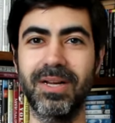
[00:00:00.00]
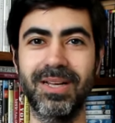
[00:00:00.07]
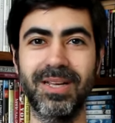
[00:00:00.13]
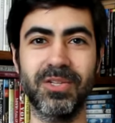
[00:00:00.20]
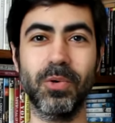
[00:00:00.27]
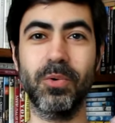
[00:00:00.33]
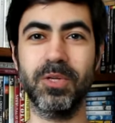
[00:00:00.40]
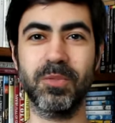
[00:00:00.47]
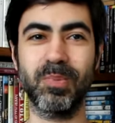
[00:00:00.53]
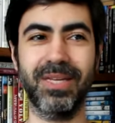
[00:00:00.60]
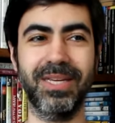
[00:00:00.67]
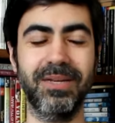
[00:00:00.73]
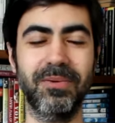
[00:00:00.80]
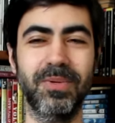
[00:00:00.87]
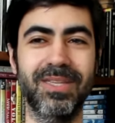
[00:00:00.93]
is always
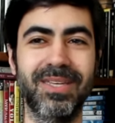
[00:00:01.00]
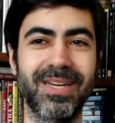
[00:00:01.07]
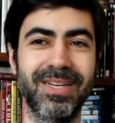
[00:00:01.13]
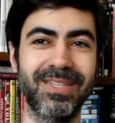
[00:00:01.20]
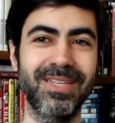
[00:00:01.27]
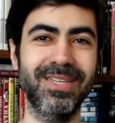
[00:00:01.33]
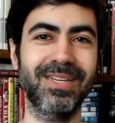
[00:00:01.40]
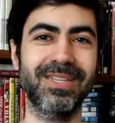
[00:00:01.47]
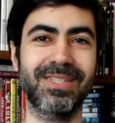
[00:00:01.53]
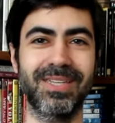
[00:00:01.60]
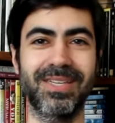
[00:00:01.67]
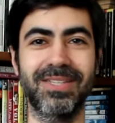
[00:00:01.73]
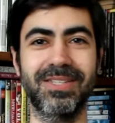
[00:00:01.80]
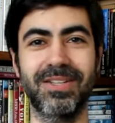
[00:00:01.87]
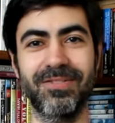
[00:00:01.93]
playing with the ideas
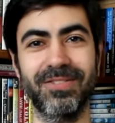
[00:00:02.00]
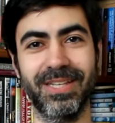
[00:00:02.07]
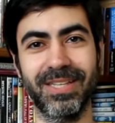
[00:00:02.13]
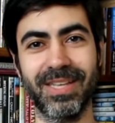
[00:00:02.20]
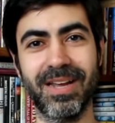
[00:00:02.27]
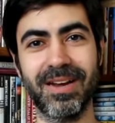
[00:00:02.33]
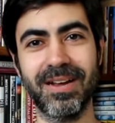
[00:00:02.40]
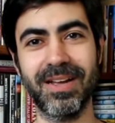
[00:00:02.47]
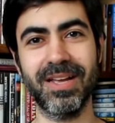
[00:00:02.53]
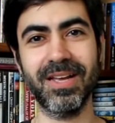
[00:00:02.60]
and stuff like that.